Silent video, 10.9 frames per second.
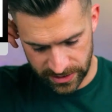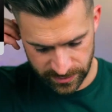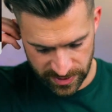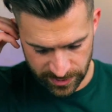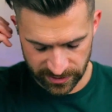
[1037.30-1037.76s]

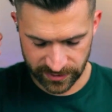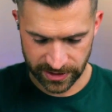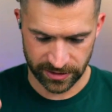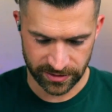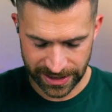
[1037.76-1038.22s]
people of
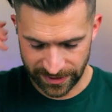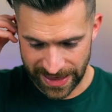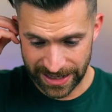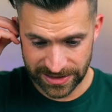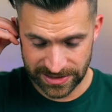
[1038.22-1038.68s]
color, like
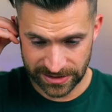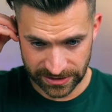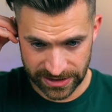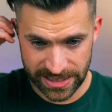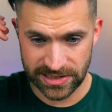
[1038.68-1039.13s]
that is at
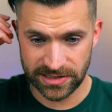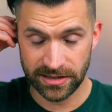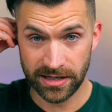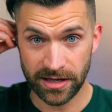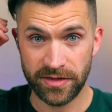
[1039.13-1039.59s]
least
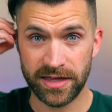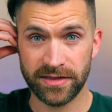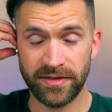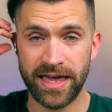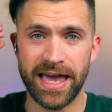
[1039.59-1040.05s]
a thing
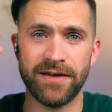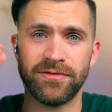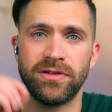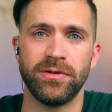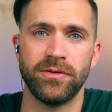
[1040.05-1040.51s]
that they
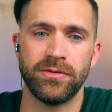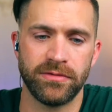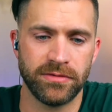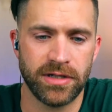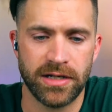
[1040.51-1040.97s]
have to
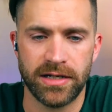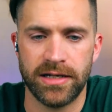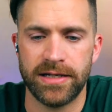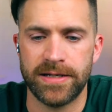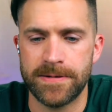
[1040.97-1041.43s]

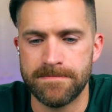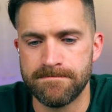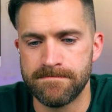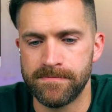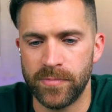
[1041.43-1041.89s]

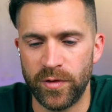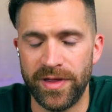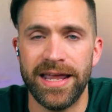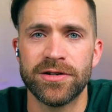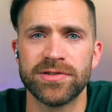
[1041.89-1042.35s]
or
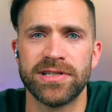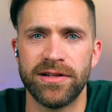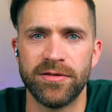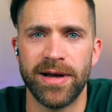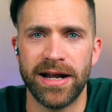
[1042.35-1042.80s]
that enters
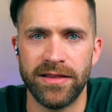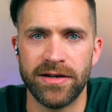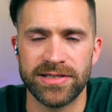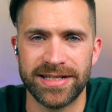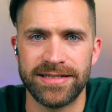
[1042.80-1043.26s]
into their mind. And
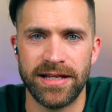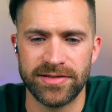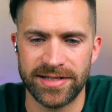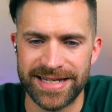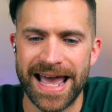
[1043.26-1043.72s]
there's
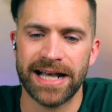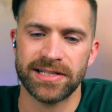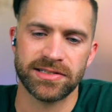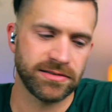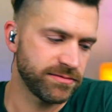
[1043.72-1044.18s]
a
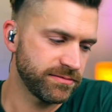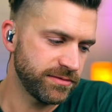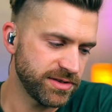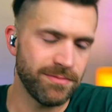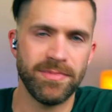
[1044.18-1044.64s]
tax.
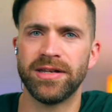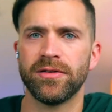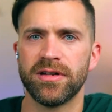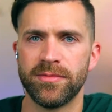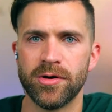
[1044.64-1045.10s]
There's a
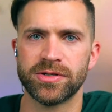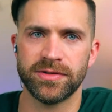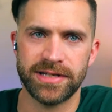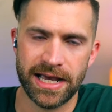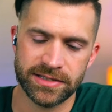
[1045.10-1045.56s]
mental and
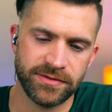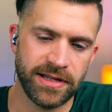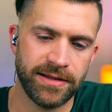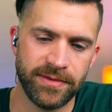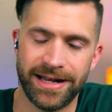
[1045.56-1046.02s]
emotional tax for
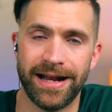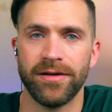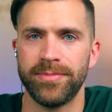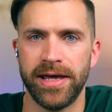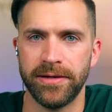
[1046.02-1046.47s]
that I
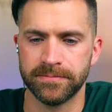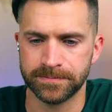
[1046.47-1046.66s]
don't pay.